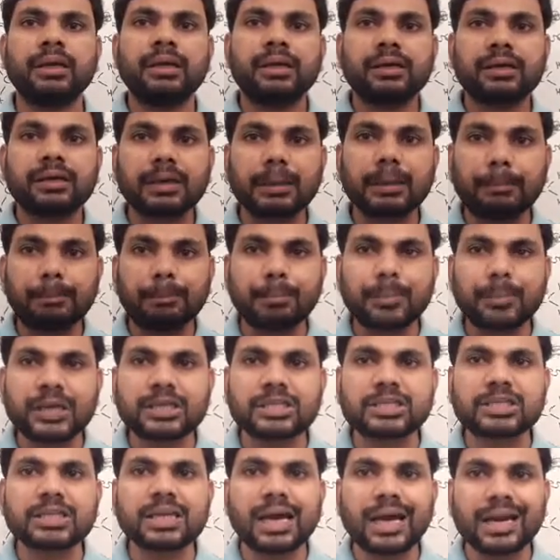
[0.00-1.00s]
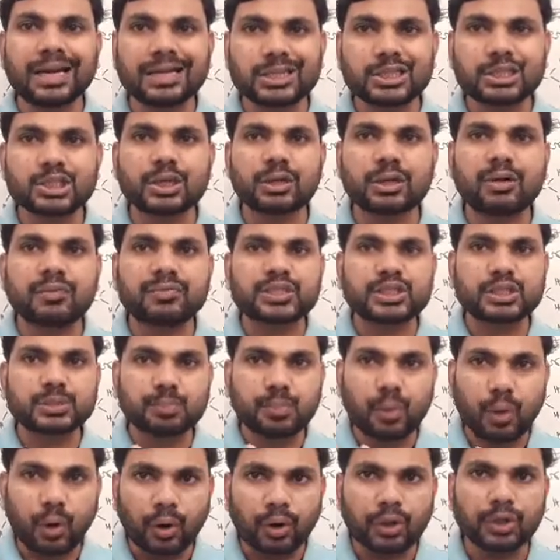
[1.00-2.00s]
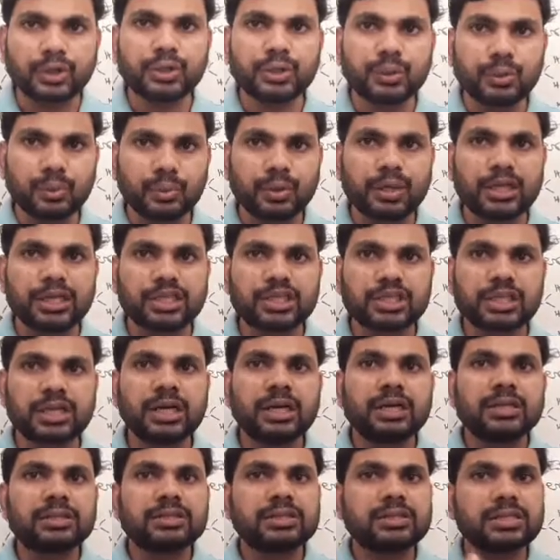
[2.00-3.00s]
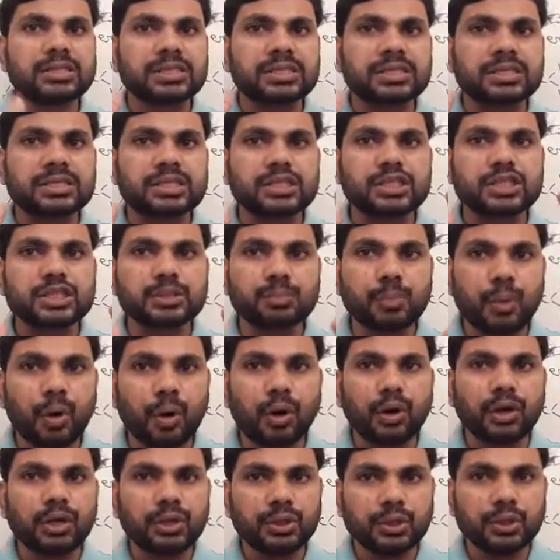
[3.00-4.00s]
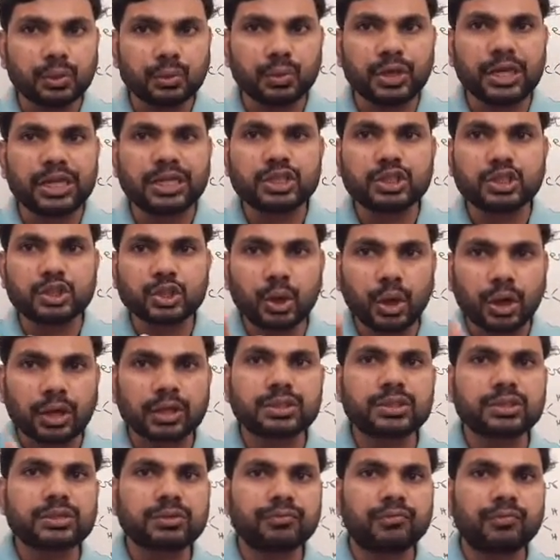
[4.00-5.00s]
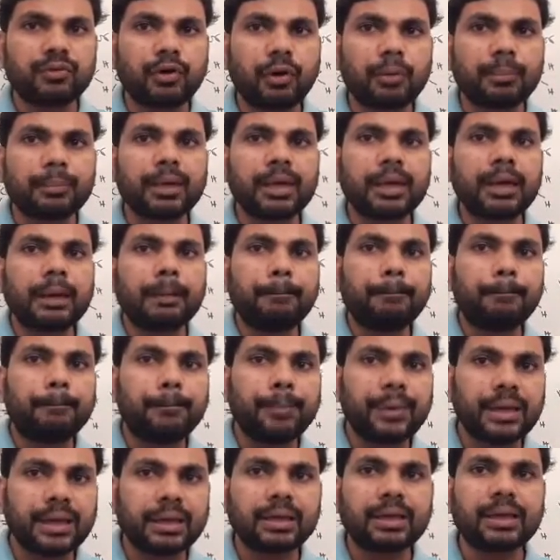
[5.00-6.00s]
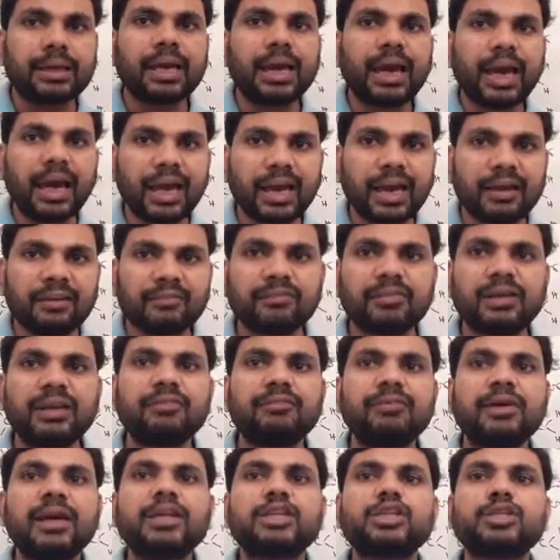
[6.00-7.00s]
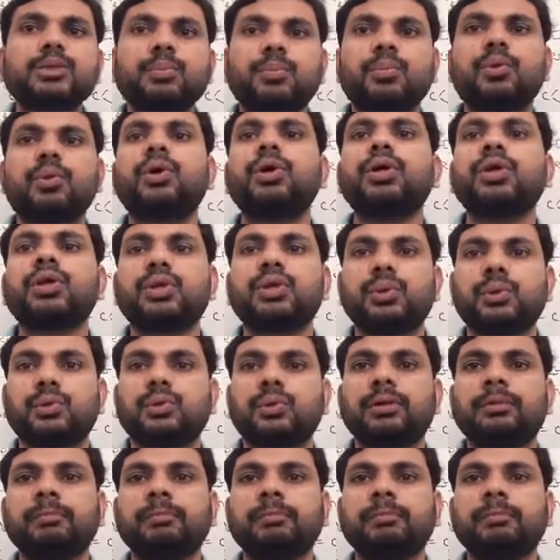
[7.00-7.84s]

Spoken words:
Repeated addition of small unit. This small unit join to form a big heavyweight molecule.